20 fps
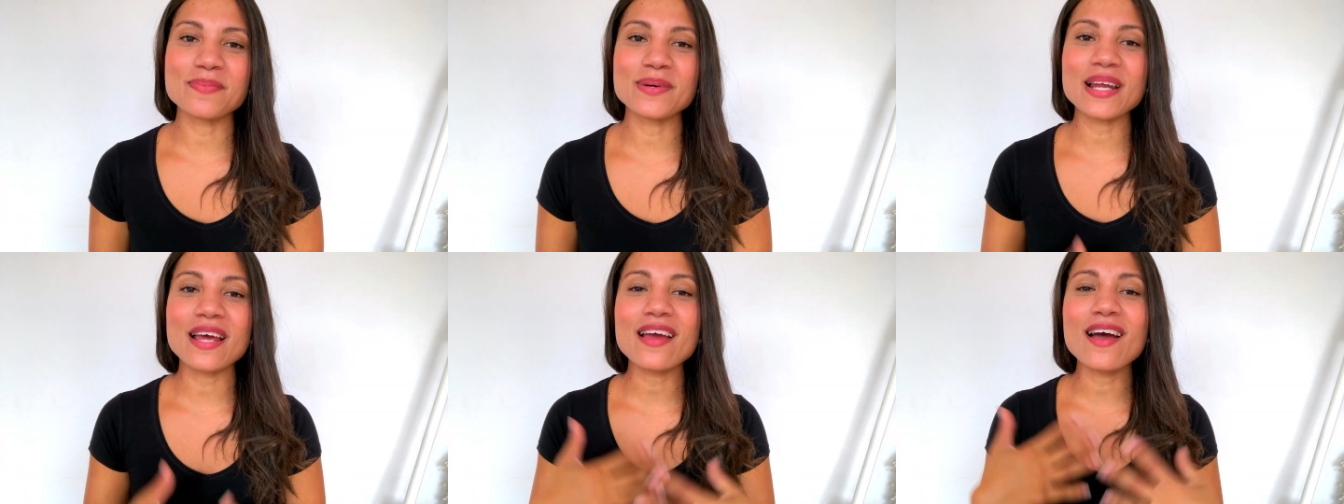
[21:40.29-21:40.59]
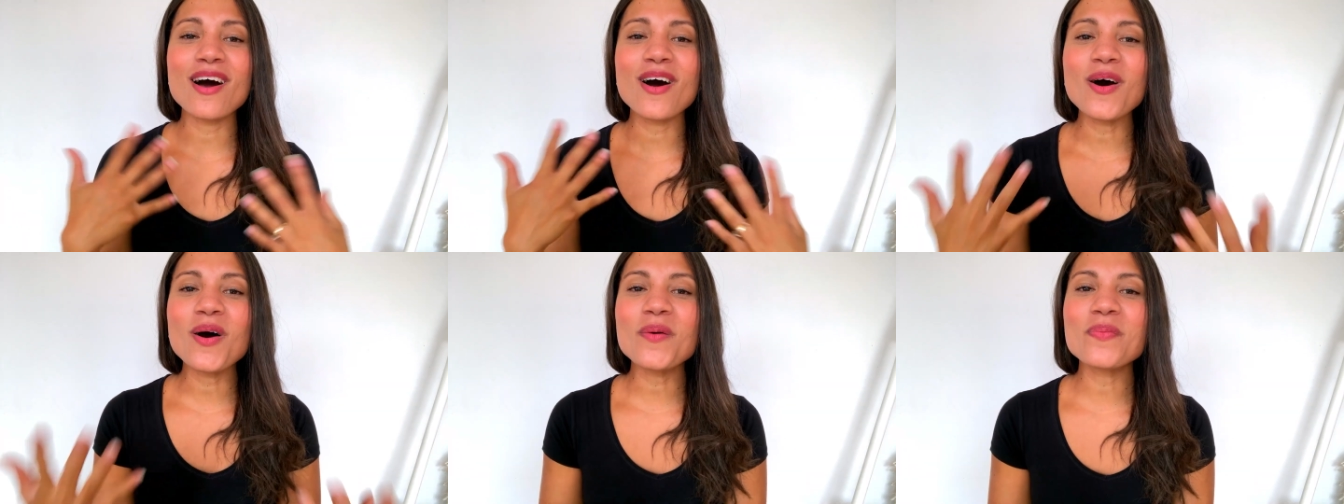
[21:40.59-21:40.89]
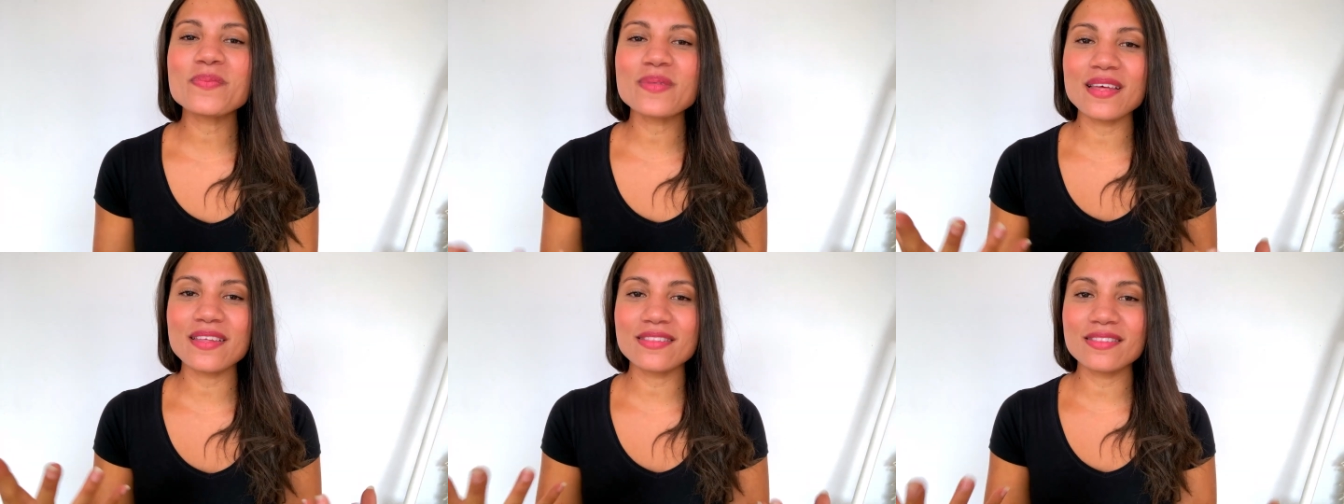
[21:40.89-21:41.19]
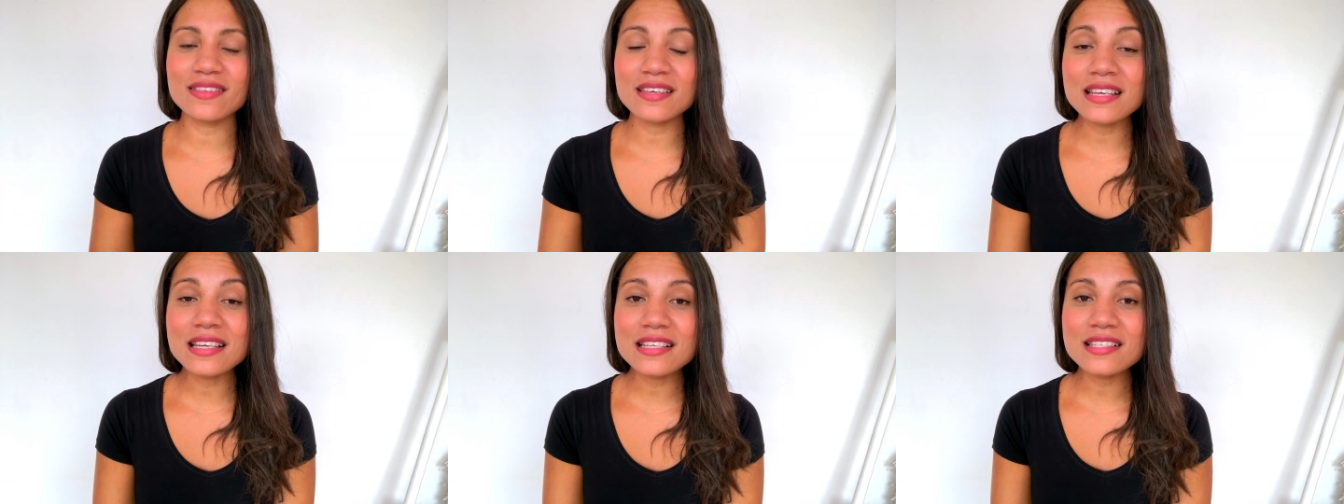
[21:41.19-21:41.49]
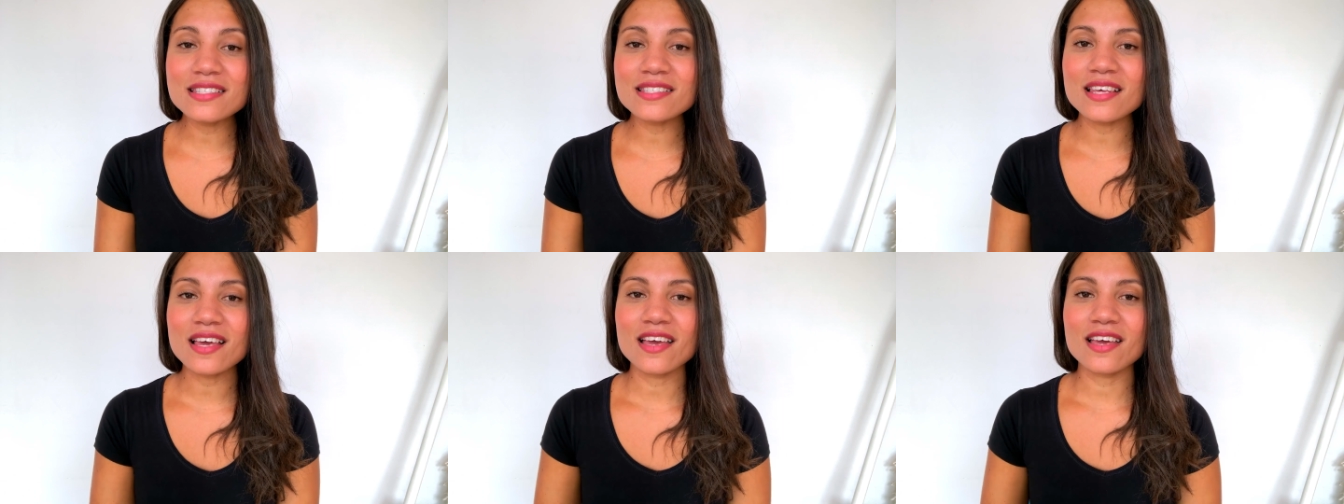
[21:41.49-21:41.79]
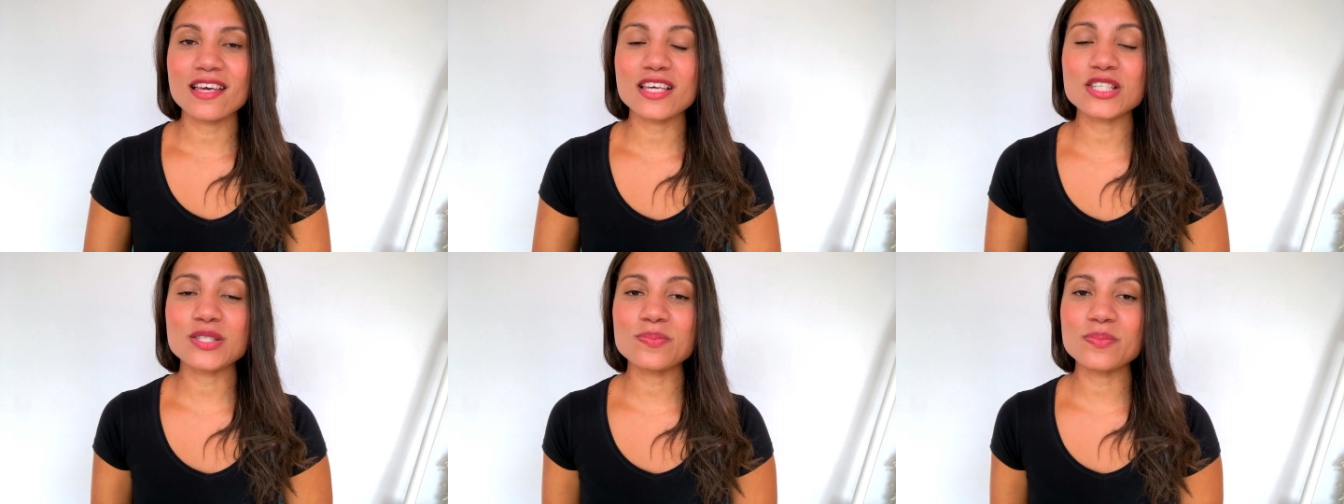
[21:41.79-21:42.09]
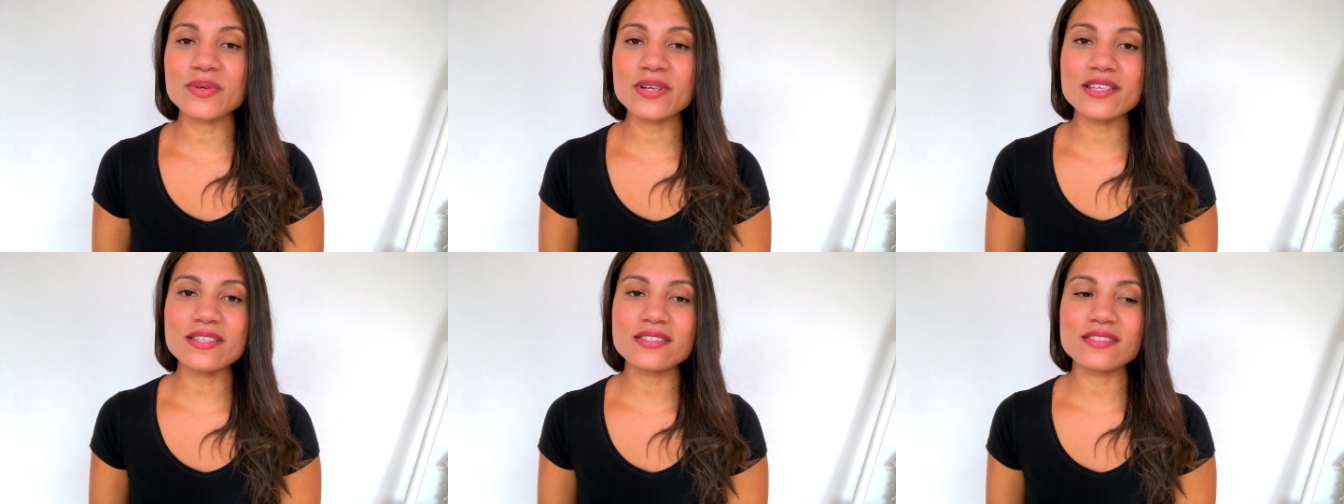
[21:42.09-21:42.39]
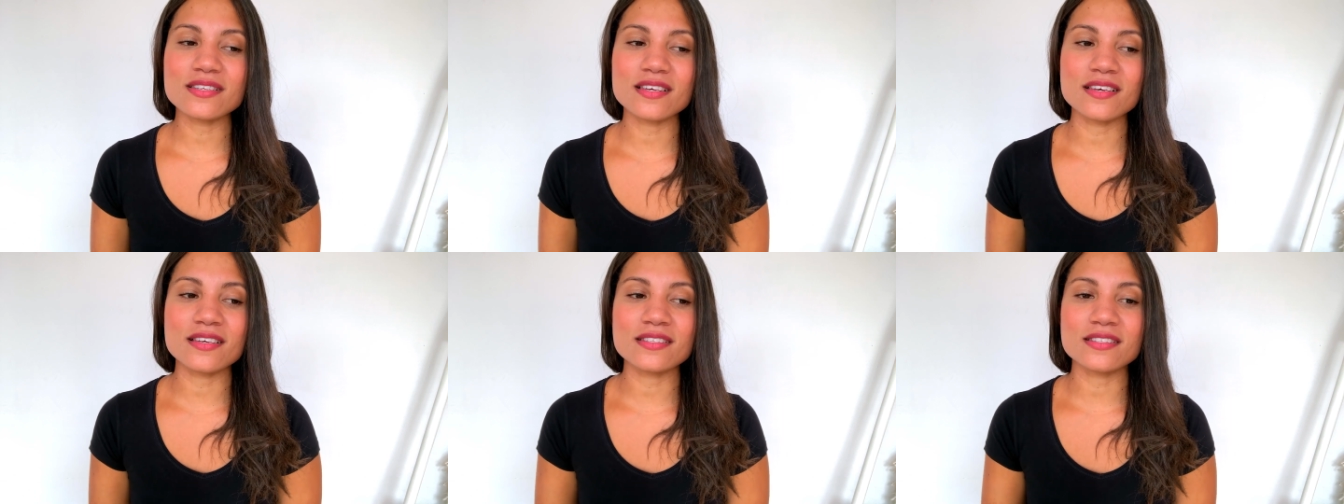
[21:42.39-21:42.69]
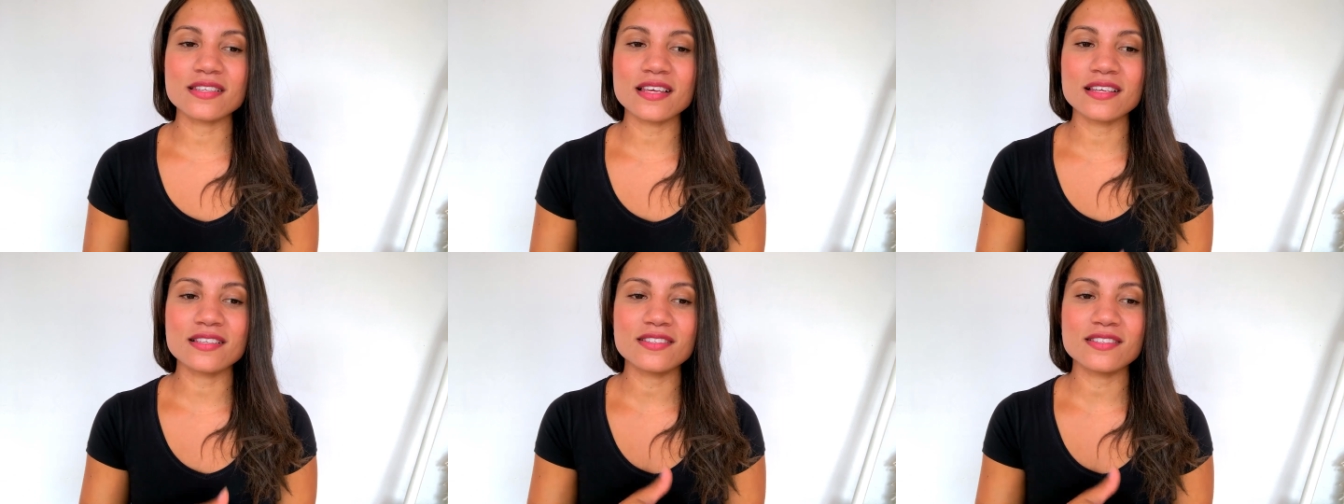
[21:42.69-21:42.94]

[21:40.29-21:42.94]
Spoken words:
But I hope that these experiences